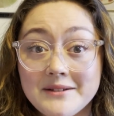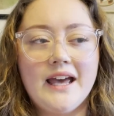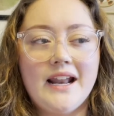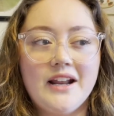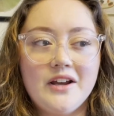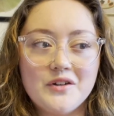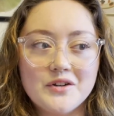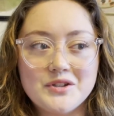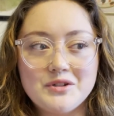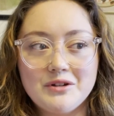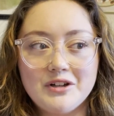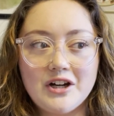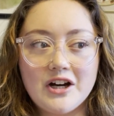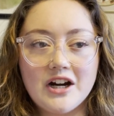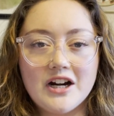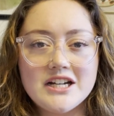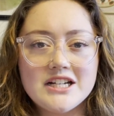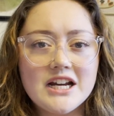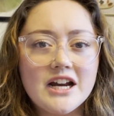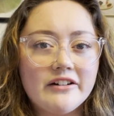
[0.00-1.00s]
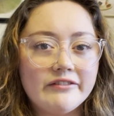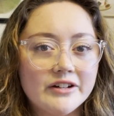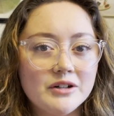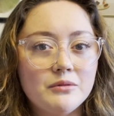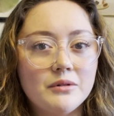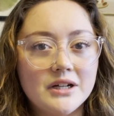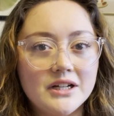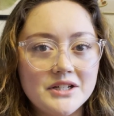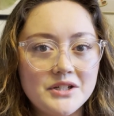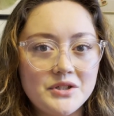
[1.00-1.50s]
And I also encourage
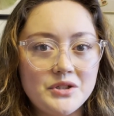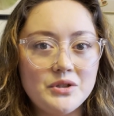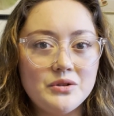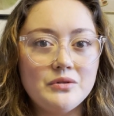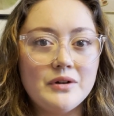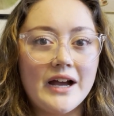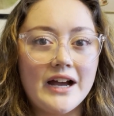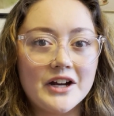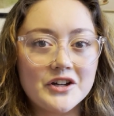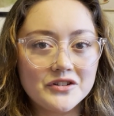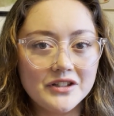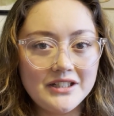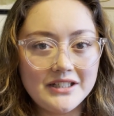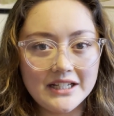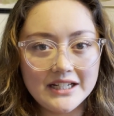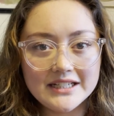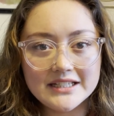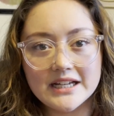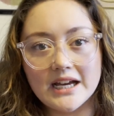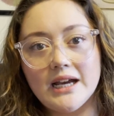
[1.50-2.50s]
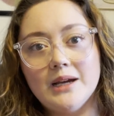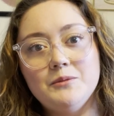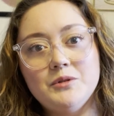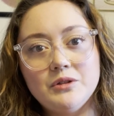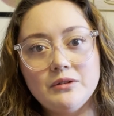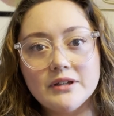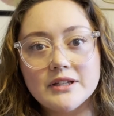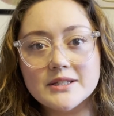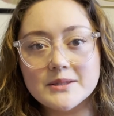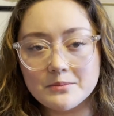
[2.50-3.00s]
everyone to actually take time to
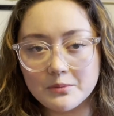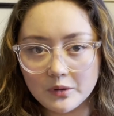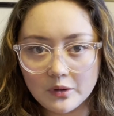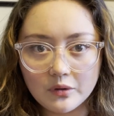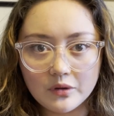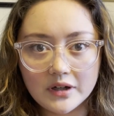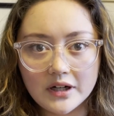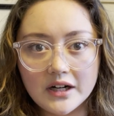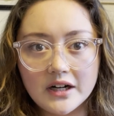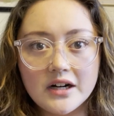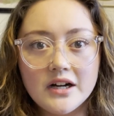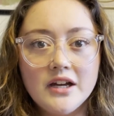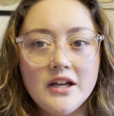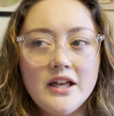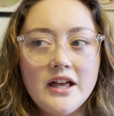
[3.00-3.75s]
explore